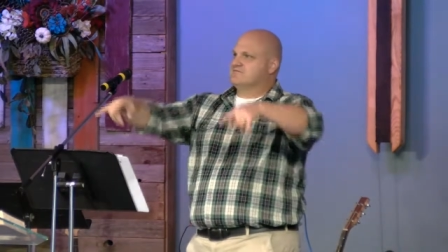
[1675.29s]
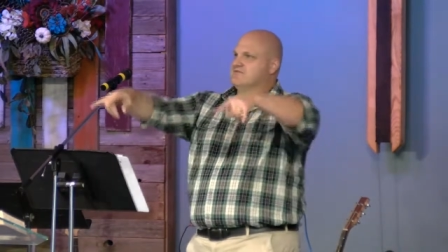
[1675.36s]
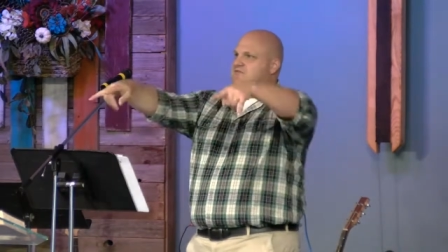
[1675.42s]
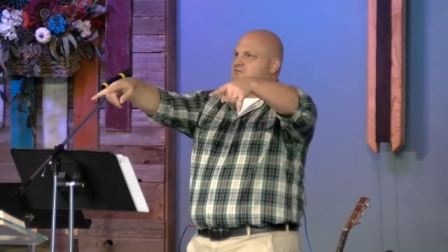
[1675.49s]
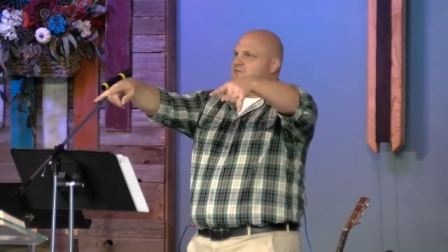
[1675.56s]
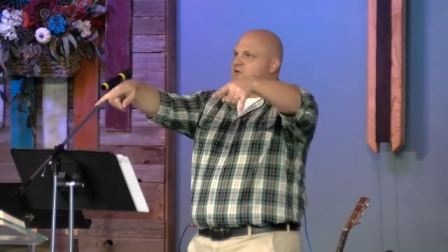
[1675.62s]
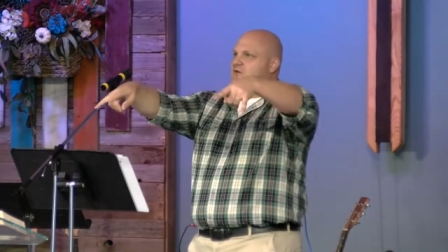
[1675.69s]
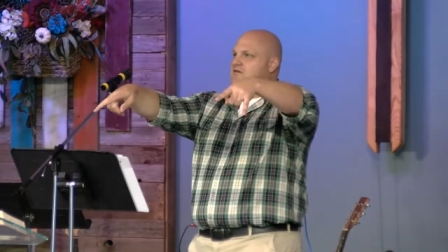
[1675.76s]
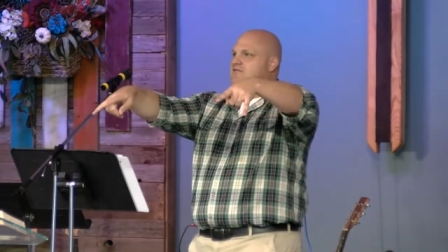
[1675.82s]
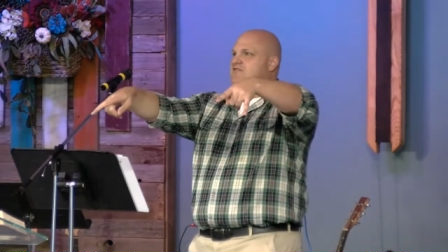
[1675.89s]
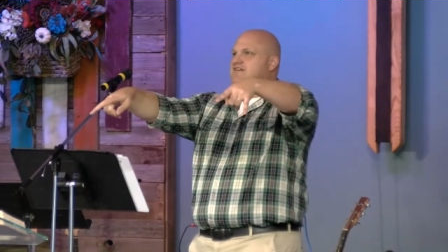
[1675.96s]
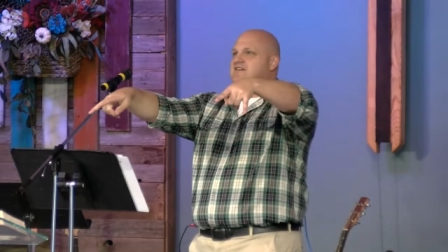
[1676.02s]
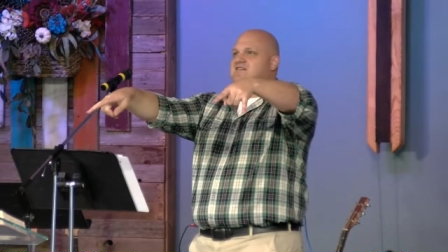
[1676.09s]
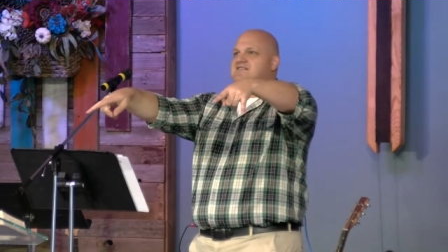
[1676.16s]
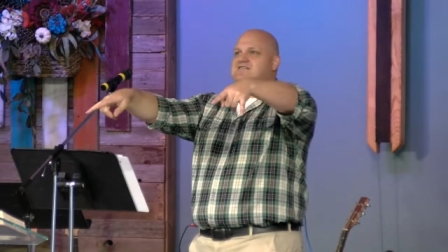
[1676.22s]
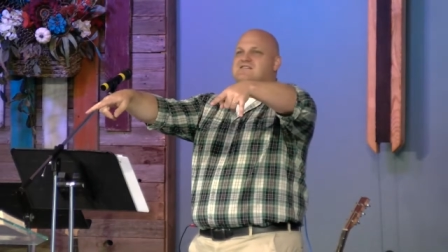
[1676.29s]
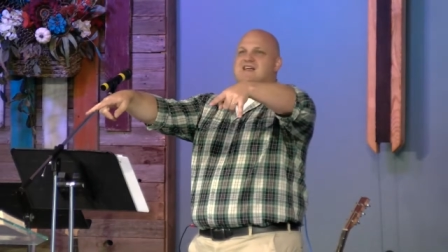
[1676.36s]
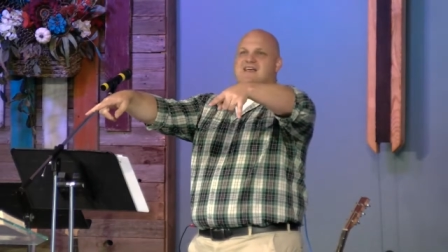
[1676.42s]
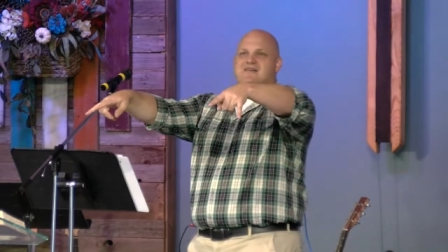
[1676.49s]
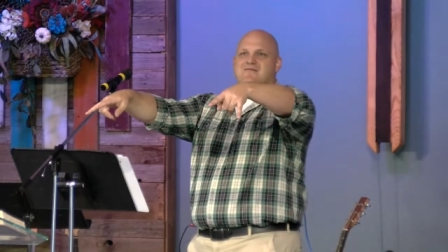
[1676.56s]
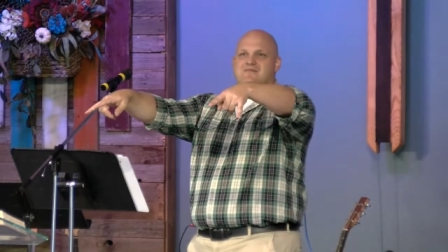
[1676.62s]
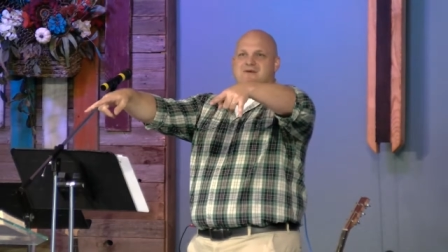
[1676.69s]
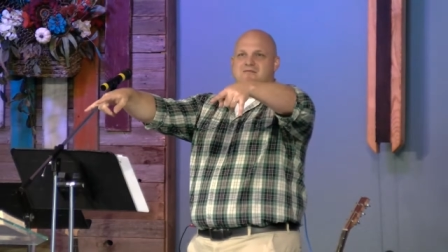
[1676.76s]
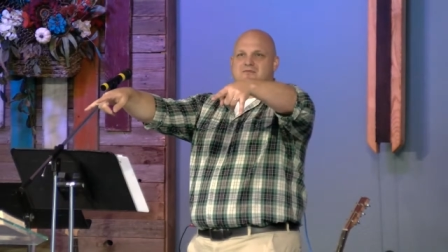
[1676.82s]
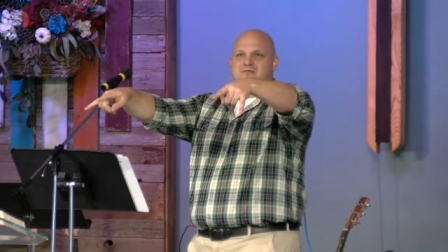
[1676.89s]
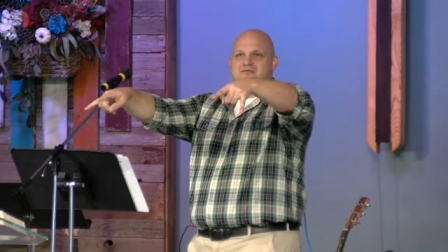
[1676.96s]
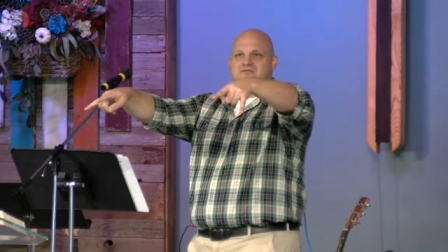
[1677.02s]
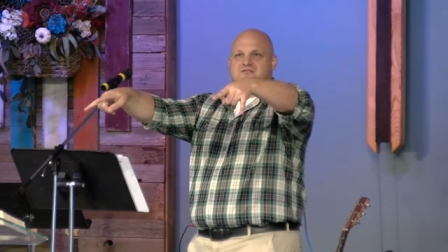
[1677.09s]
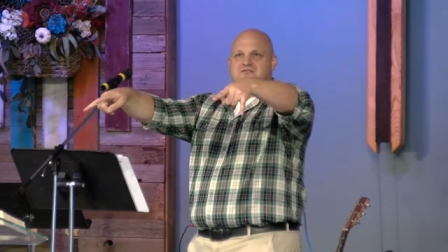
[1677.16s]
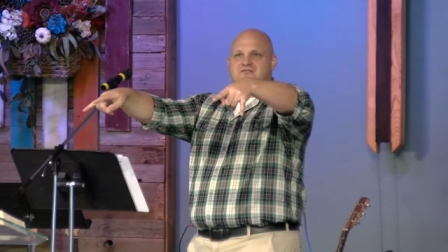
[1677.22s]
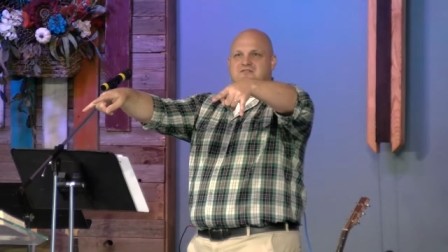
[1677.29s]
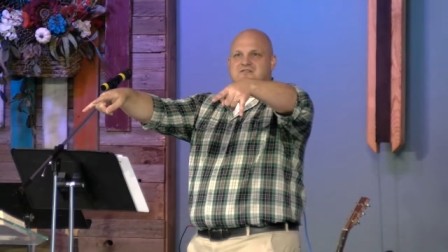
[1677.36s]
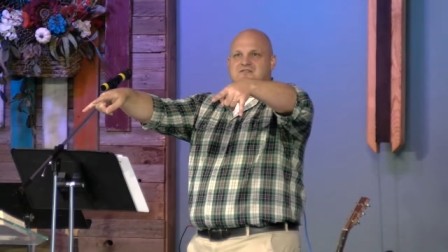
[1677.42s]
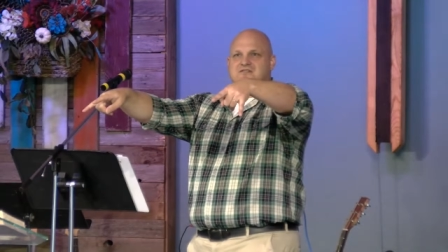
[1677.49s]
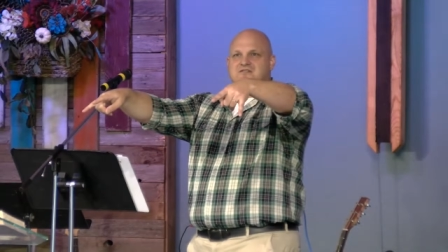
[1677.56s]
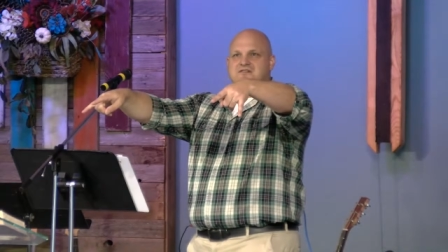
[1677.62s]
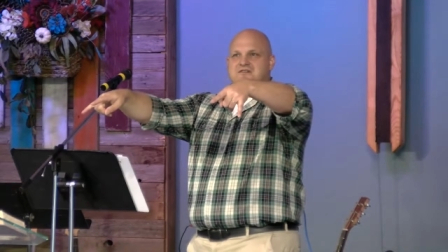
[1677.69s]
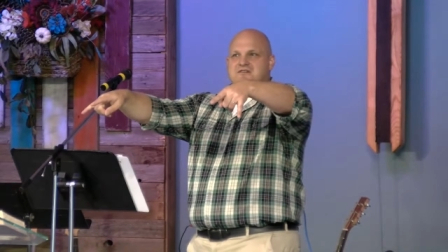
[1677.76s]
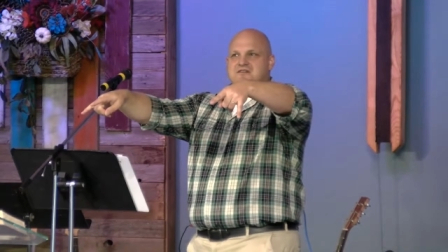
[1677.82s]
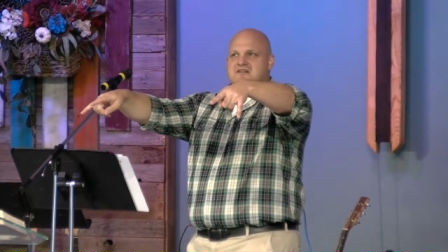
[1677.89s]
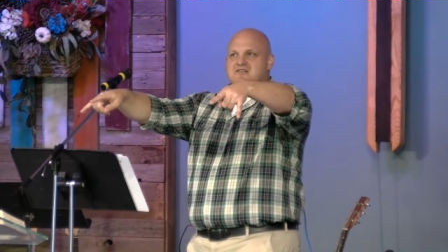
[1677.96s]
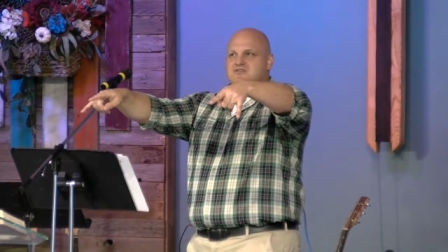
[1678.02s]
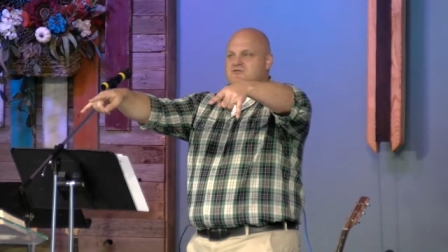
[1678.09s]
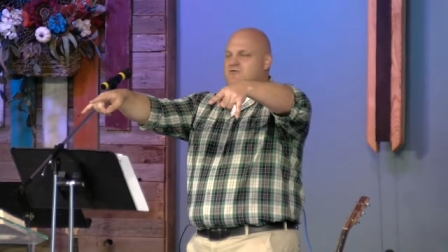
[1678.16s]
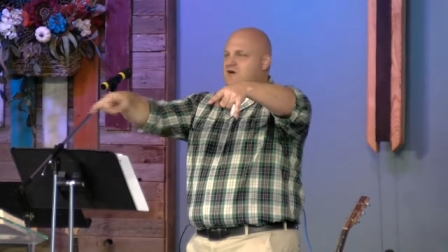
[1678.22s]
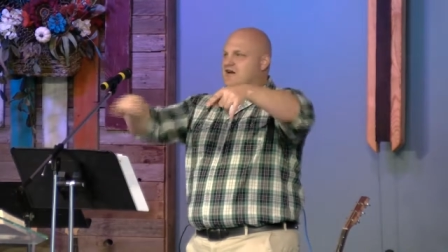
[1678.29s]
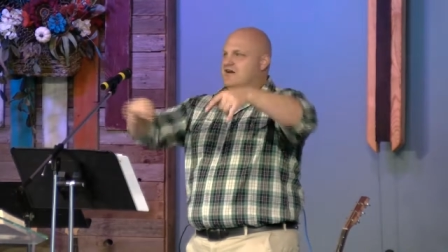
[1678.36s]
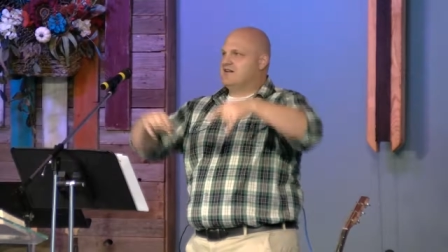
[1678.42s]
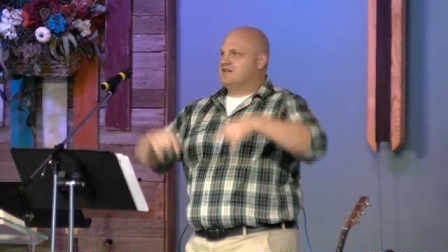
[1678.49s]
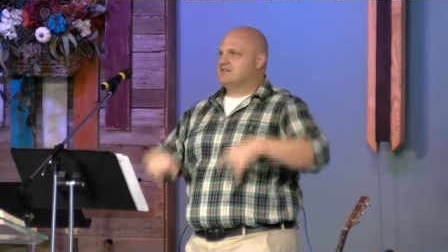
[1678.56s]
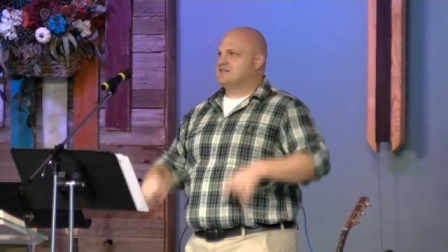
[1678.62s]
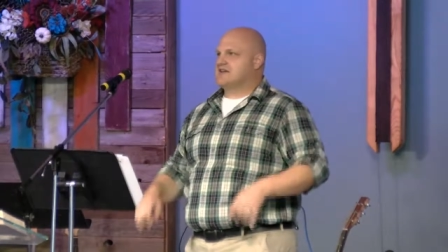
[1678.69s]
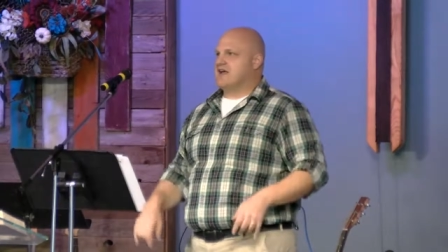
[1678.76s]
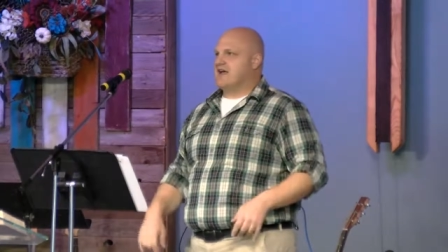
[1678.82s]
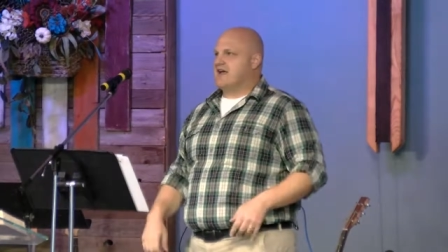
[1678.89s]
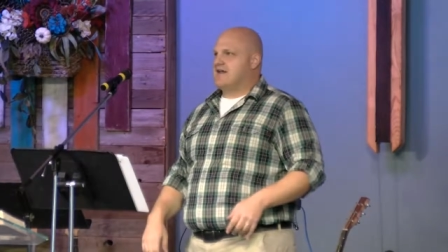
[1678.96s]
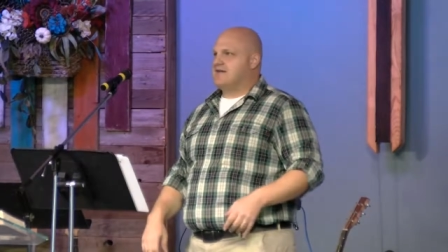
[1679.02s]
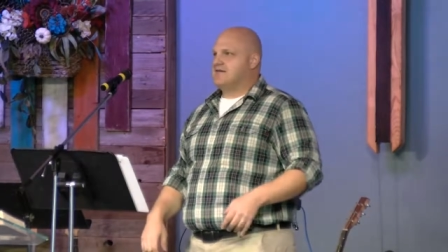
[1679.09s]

four of his gang members, two on each side.